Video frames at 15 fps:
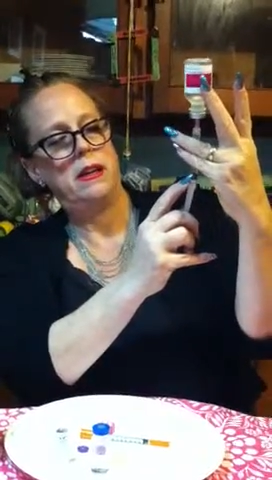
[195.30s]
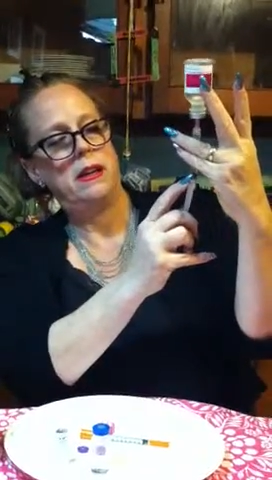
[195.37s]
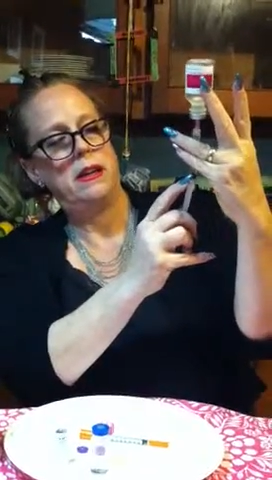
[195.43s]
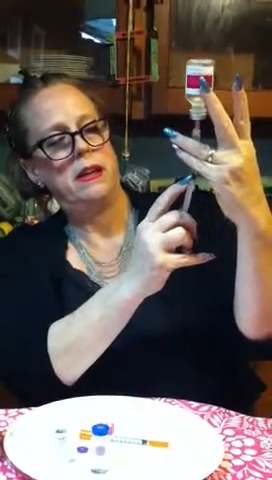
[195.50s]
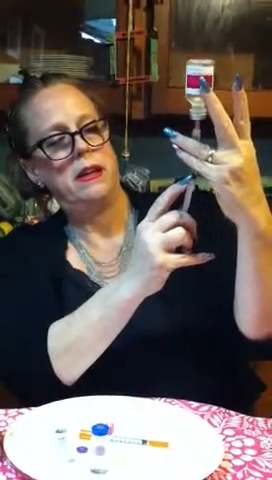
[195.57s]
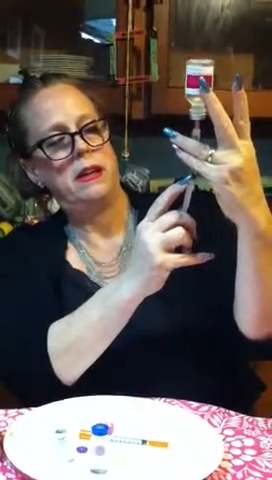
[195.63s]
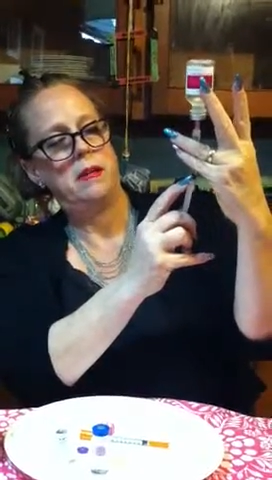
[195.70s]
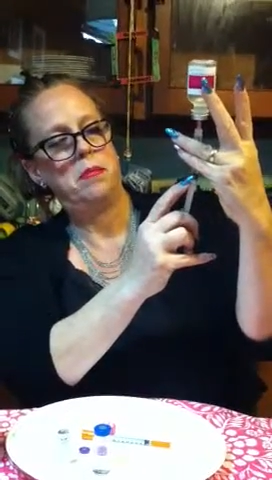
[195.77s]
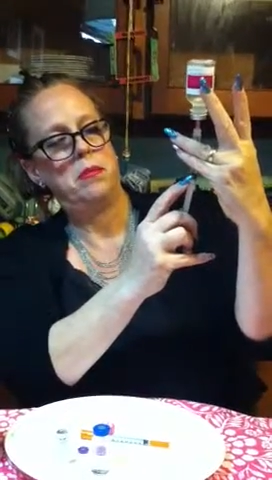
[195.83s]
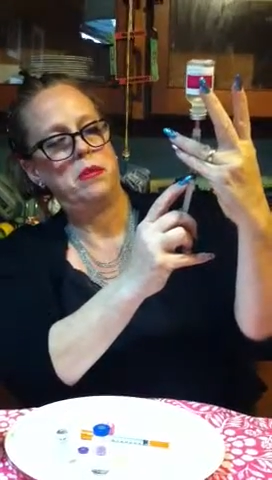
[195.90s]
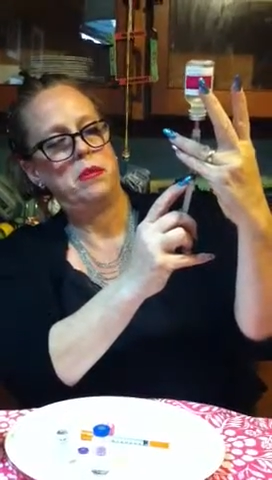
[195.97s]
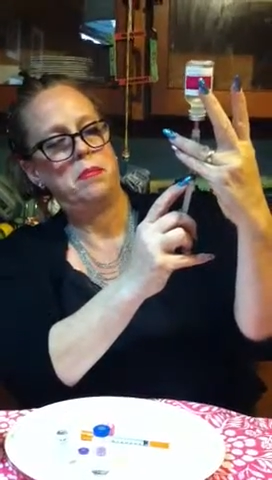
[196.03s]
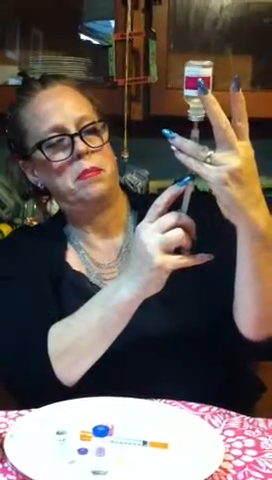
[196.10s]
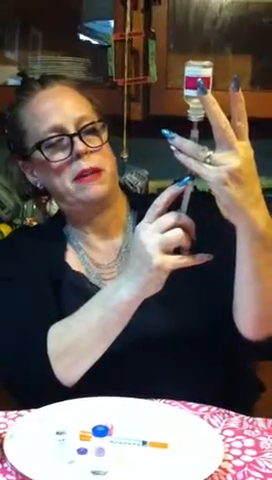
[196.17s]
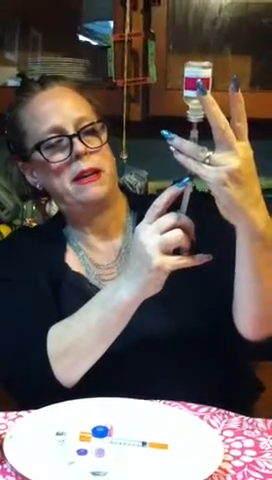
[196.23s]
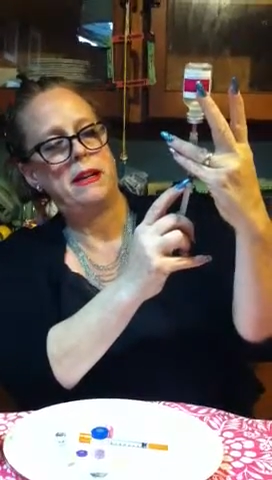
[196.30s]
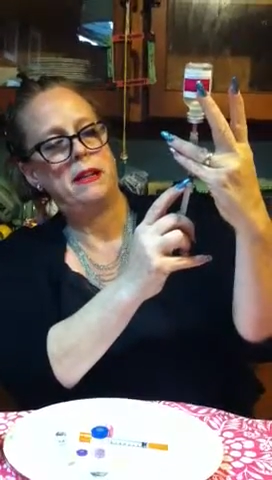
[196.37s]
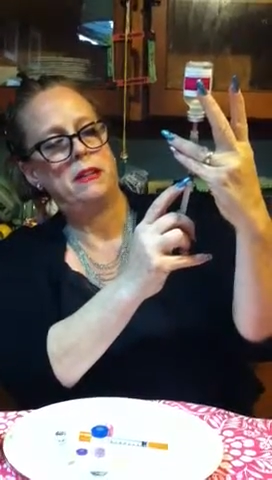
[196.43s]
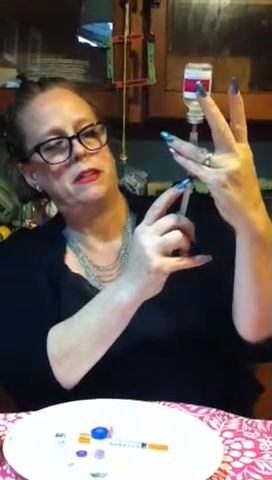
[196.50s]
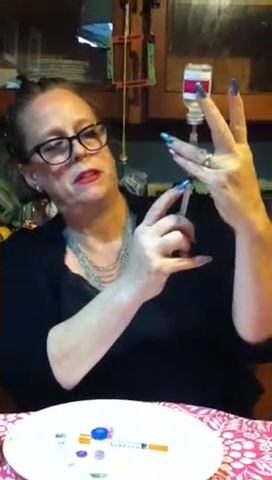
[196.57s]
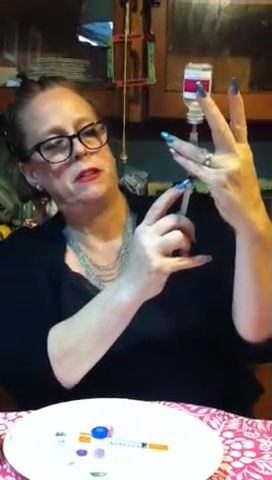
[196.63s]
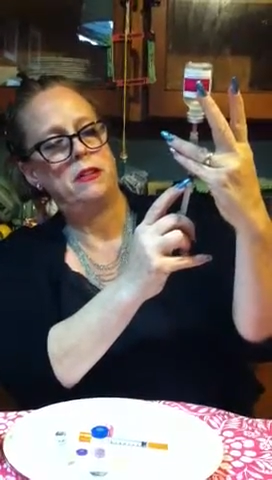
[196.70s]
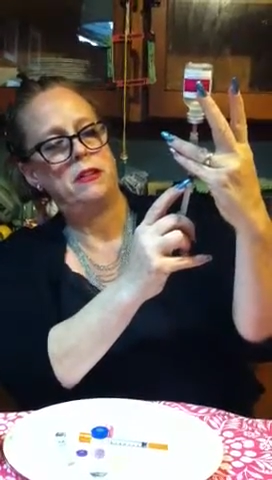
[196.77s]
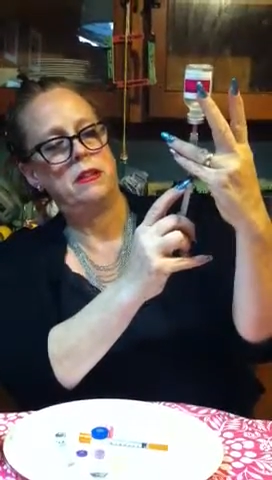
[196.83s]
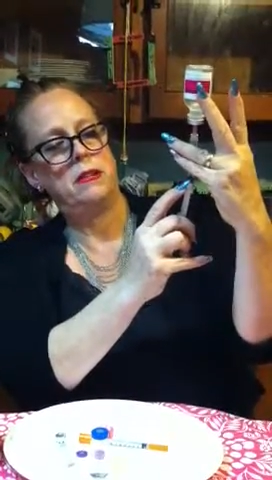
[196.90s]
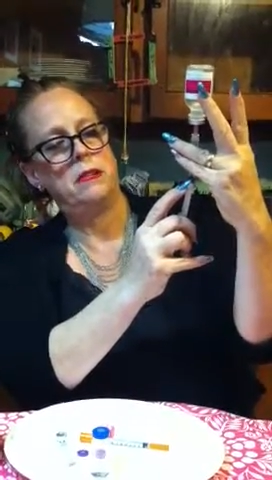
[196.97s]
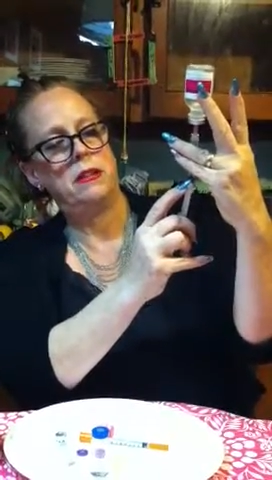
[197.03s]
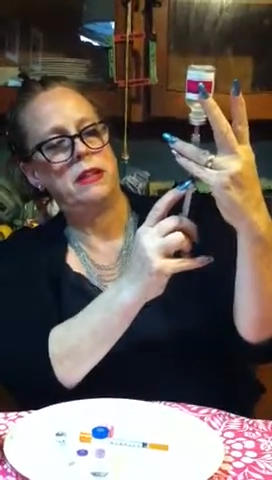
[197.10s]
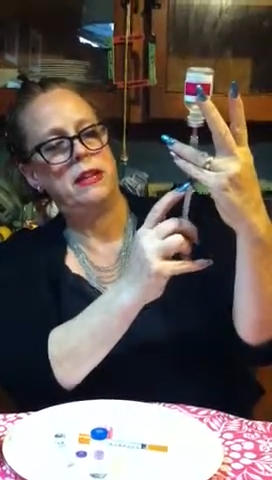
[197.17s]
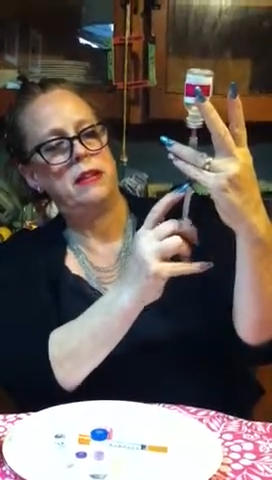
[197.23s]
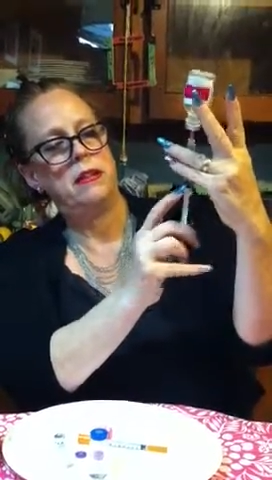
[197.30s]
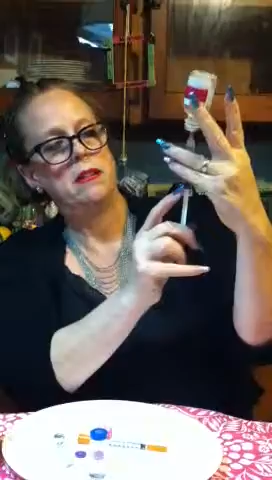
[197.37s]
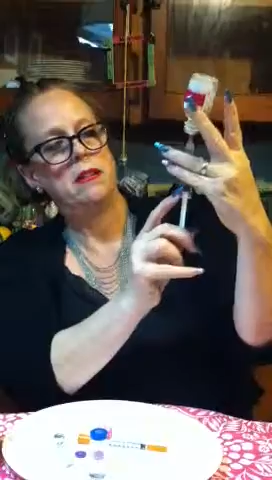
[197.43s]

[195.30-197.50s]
And I push back to the 3.